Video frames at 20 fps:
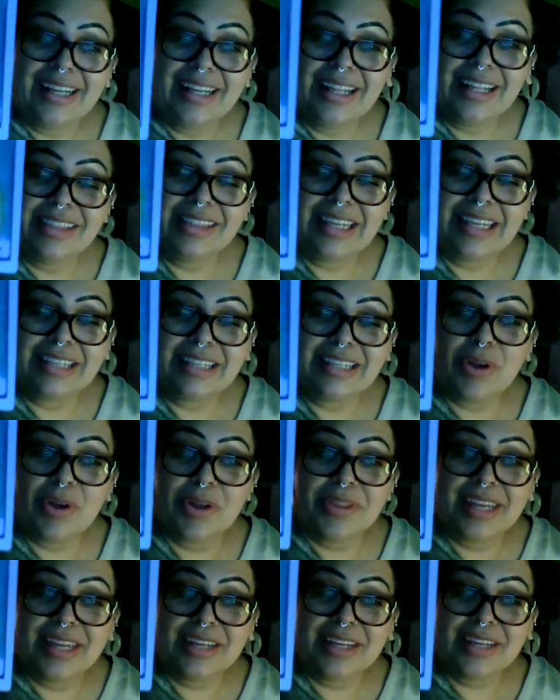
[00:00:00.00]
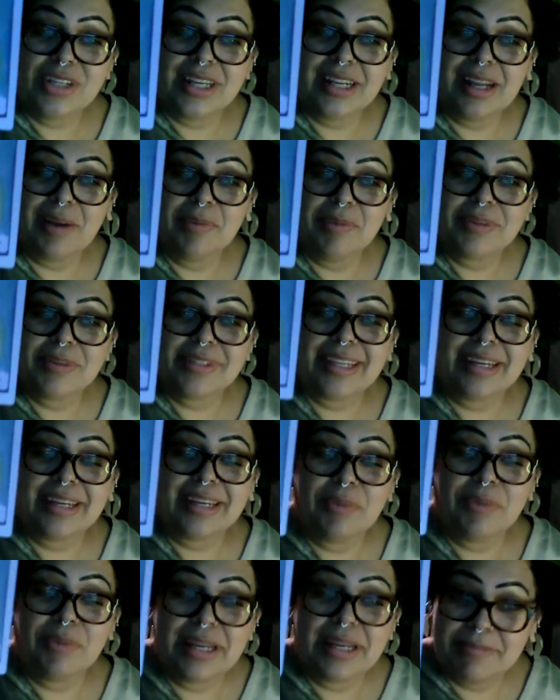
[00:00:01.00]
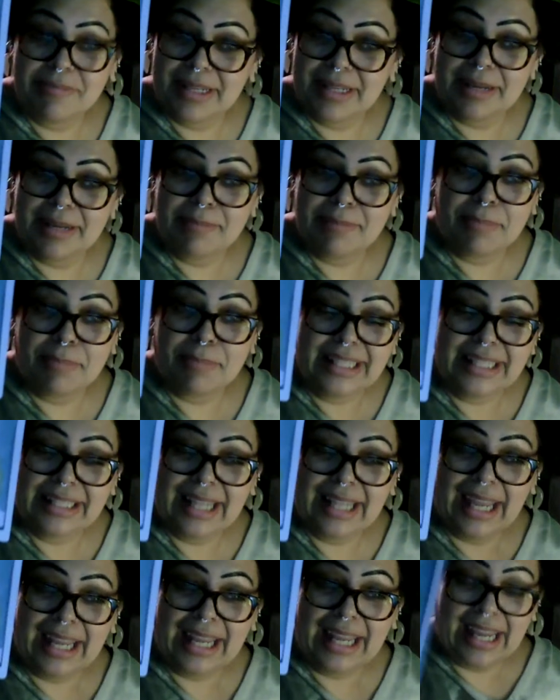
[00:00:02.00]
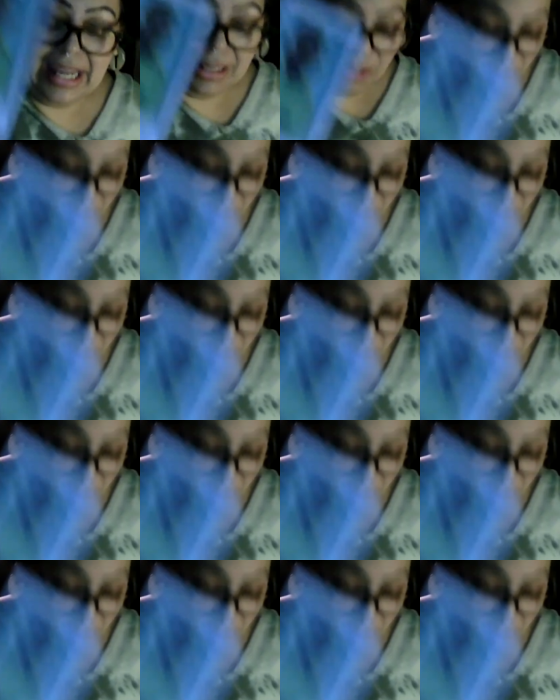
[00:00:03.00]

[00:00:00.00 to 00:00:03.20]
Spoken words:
they saw that shit and was like, wait a minute, my light ain't